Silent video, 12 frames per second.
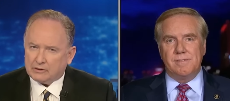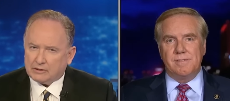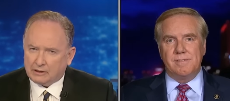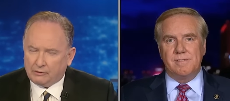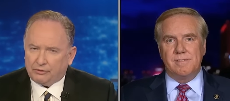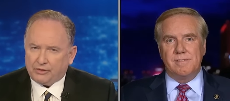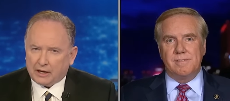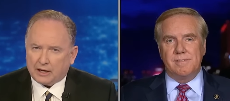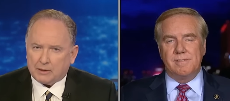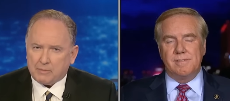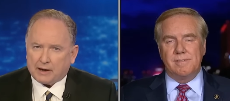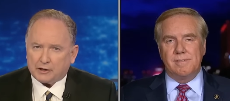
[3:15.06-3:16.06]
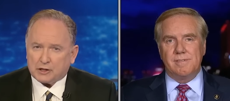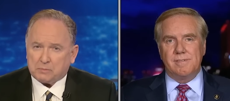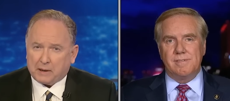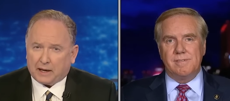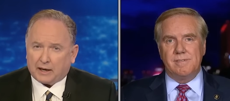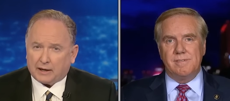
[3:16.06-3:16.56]
Speaker 1: still thinking about
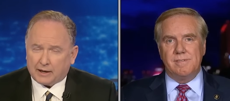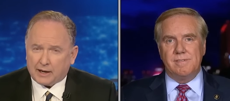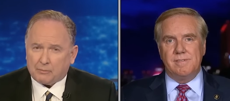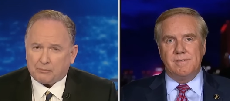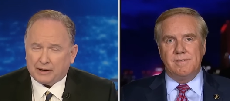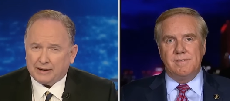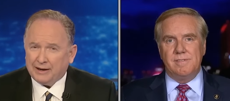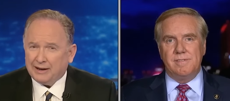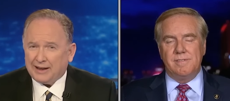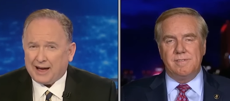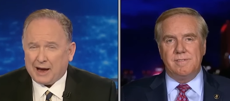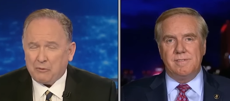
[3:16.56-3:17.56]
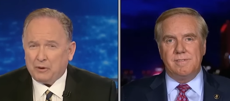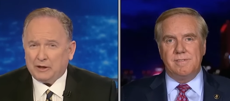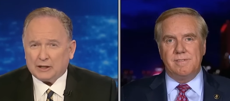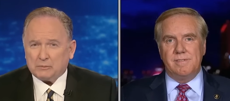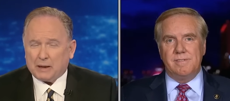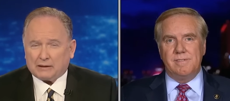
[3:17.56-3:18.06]
speeding it up, but I wouldn't
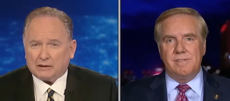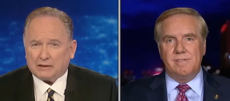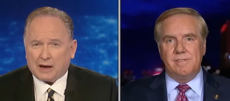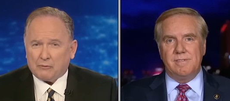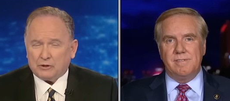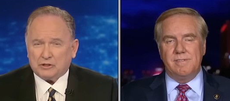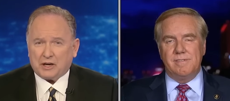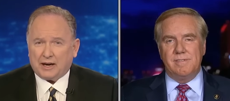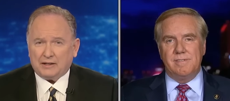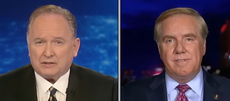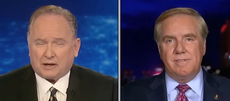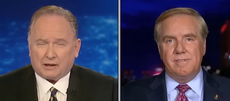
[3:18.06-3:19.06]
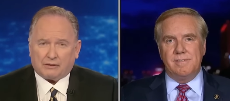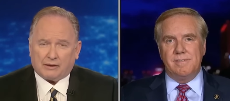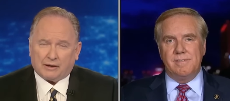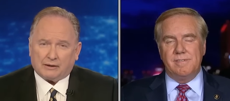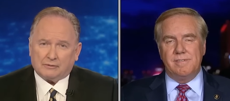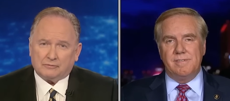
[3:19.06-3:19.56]
expect that that would change anything.
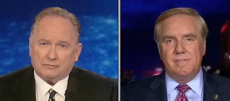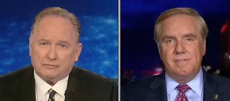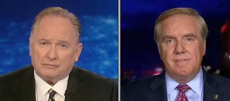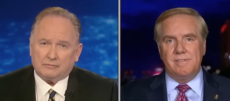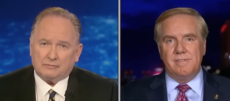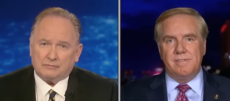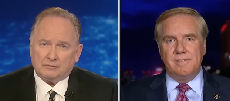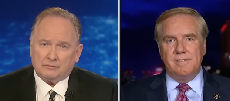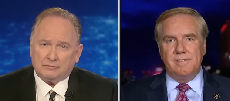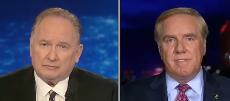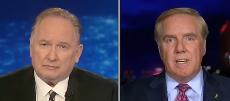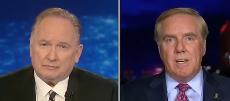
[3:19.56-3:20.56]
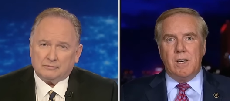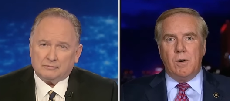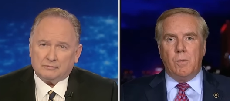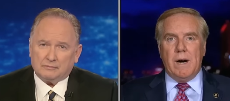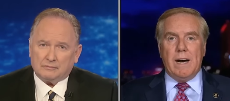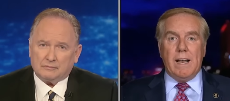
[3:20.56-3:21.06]

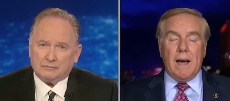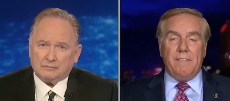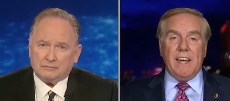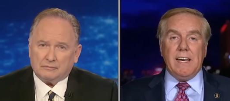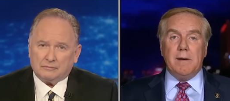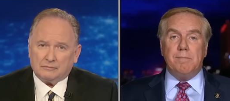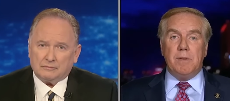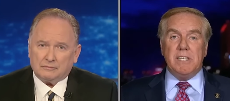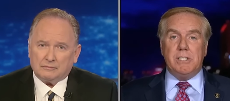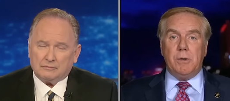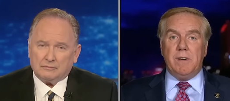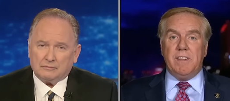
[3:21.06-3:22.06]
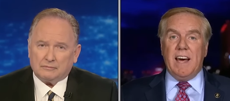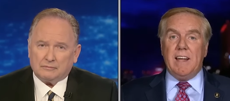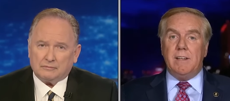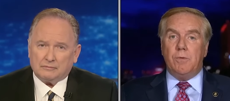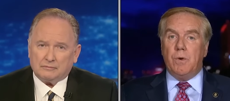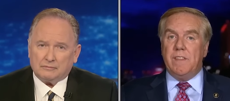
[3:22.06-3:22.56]
Speaker 2: Well, I think implicit
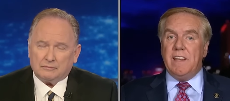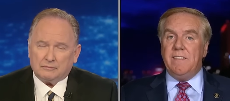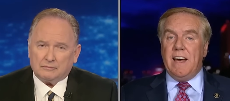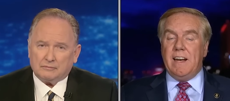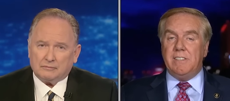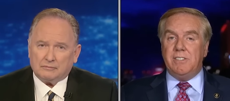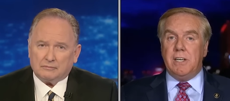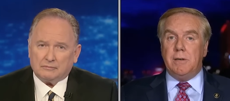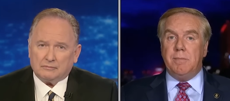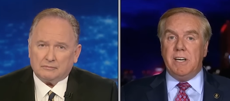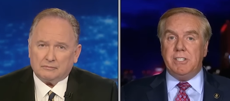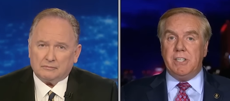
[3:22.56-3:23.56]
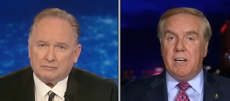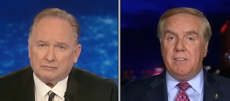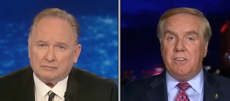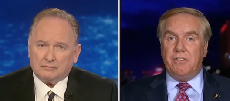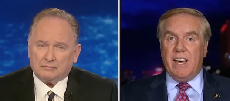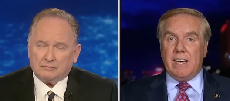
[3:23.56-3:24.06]
within, within that is an admission on
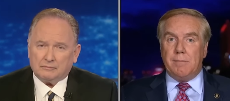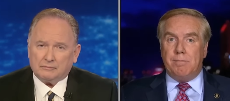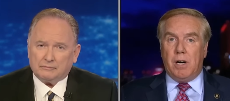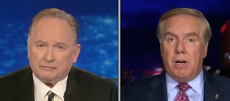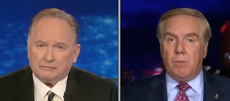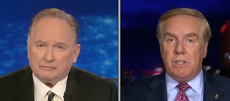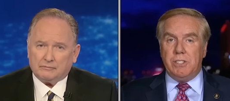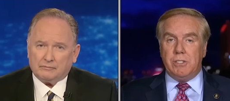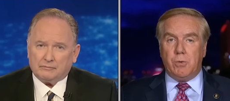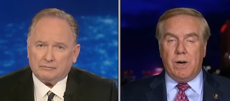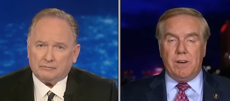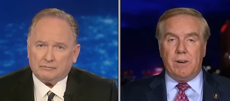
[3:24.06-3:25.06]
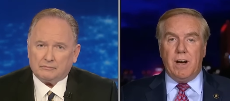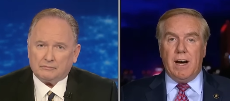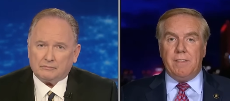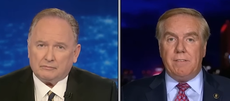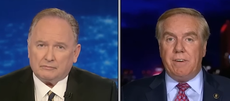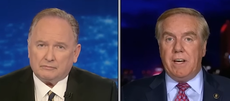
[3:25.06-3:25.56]
the second part, which is whether or
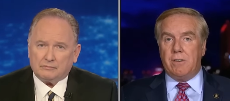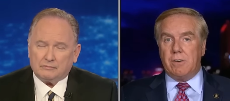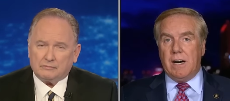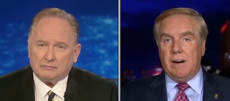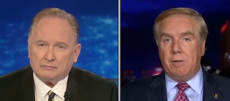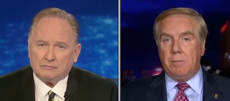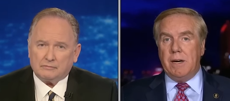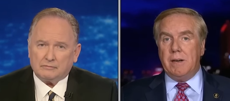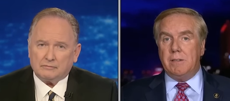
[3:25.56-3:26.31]
not the federal government,